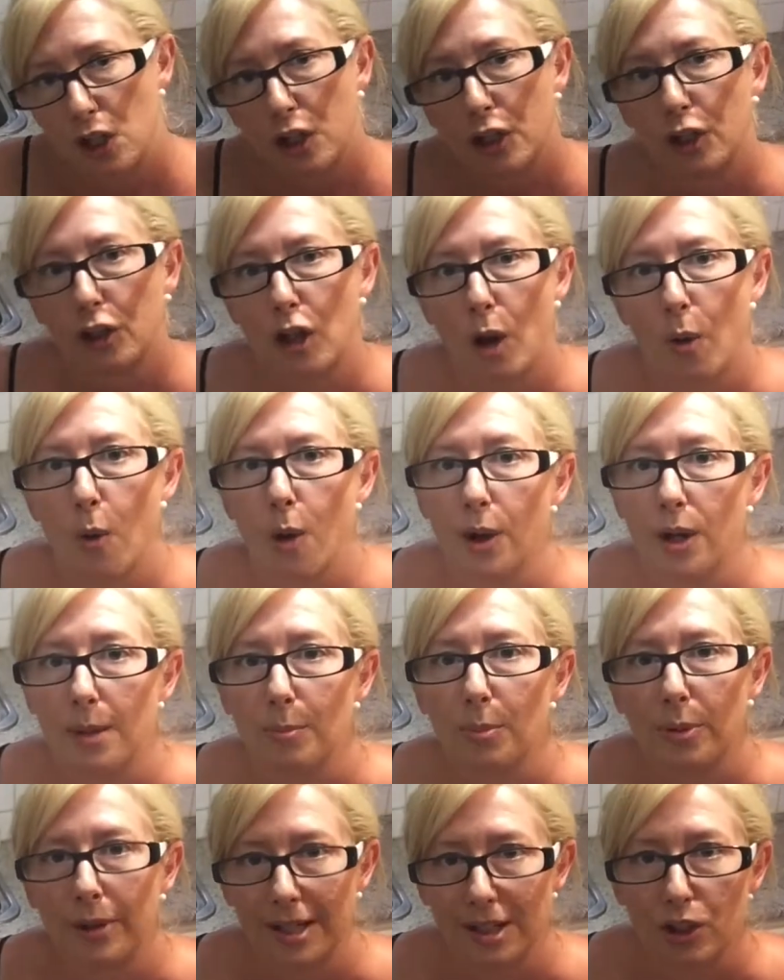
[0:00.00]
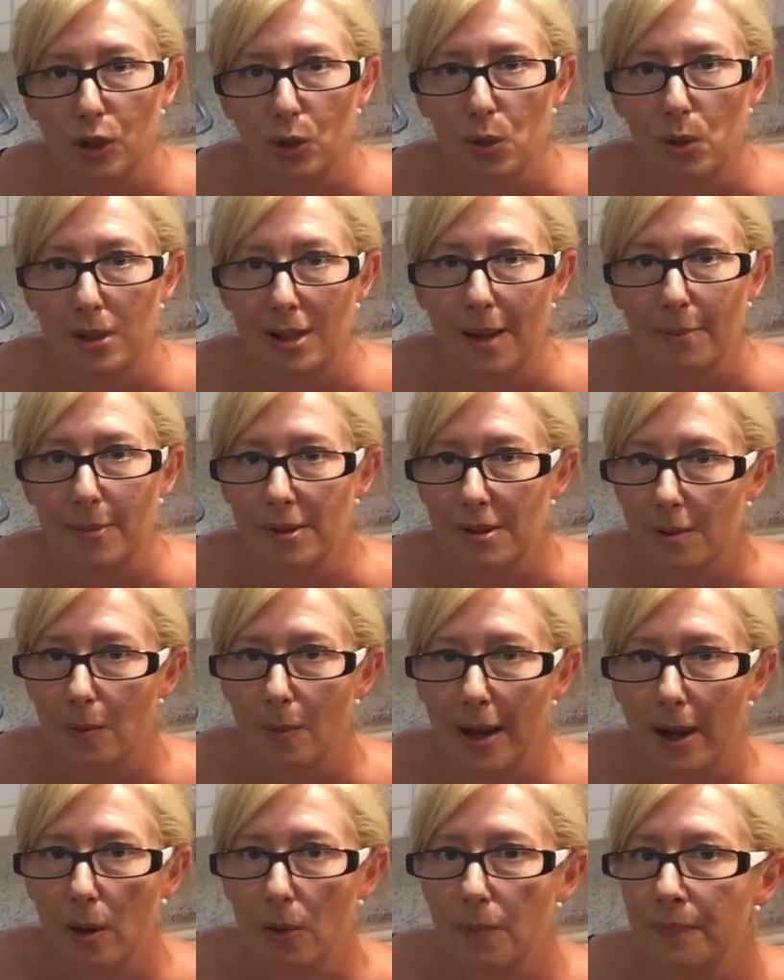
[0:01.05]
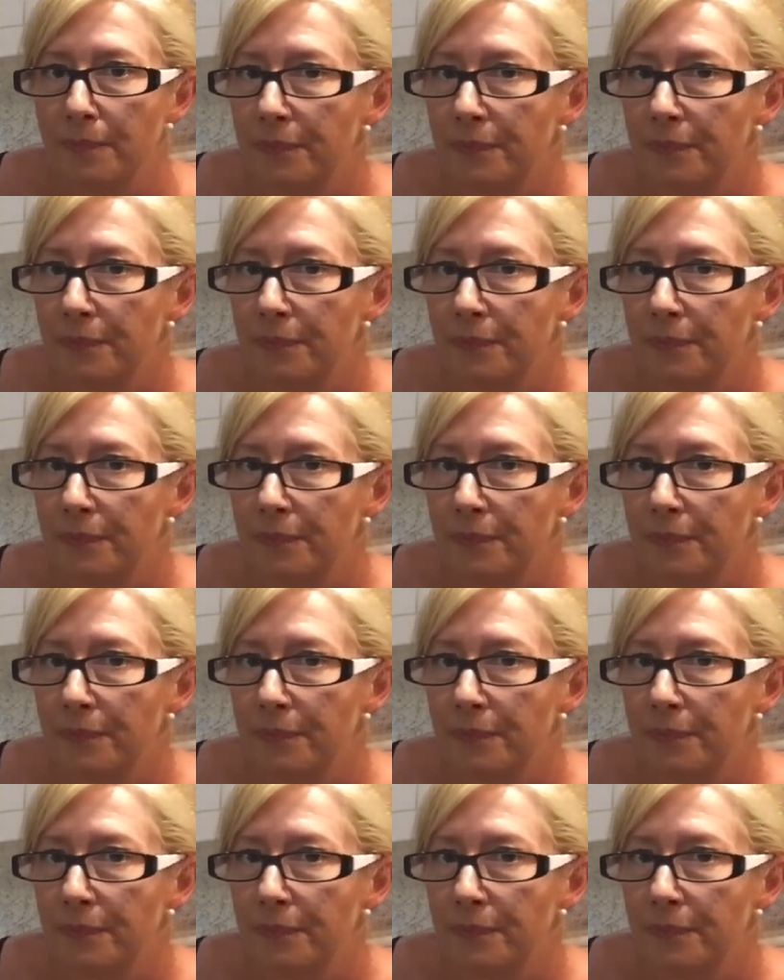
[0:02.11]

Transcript: you can go on and print yours up as well.